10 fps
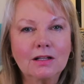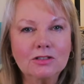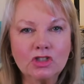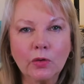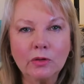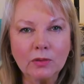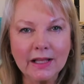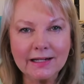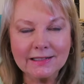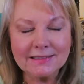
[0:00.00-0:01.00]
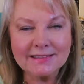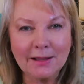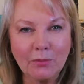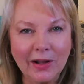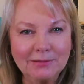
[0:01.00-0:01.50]
sewing related in
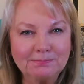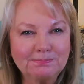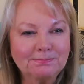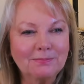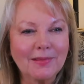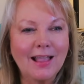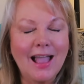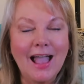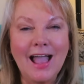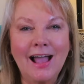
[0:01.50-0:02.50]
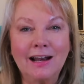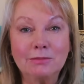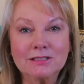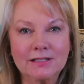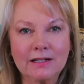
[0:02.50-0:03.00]
some way. And
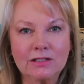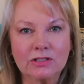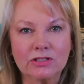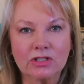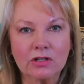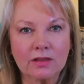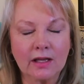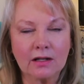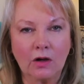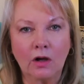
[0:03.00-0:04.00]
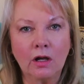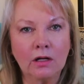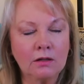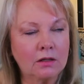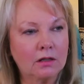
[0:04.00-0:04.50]
I'm excited to start that
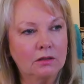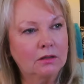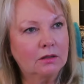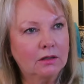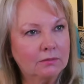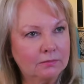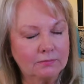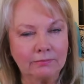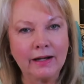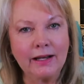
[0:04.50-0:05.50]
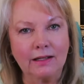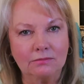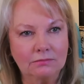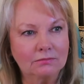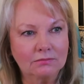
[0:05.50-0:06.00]
on Monday.
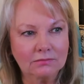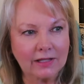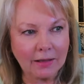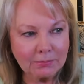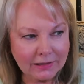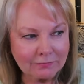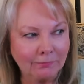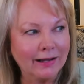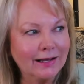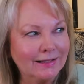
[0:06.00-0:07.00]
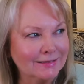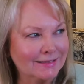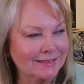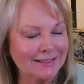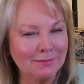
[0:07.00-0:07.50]
Can't believe Monday is
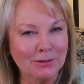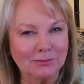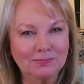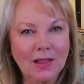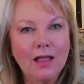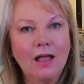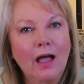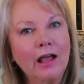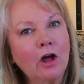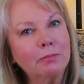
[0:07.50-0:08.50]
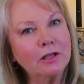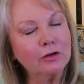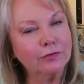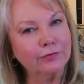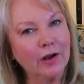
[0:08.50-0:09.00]
December. And I'll be
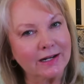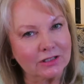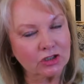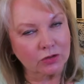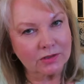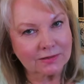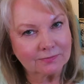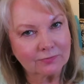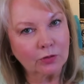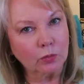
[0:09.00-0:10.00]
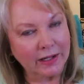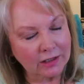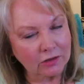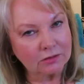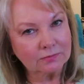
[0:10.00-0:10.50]
here for Friday sews, for
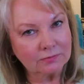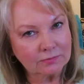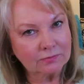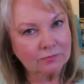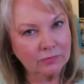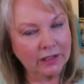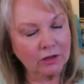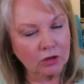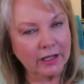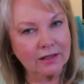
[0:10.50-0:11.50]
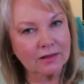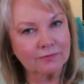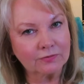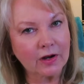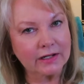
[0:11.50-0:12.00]
regular length
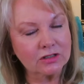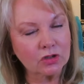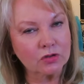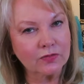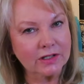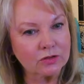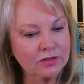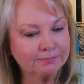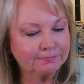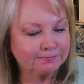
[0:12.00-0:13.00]
Friday sew spades.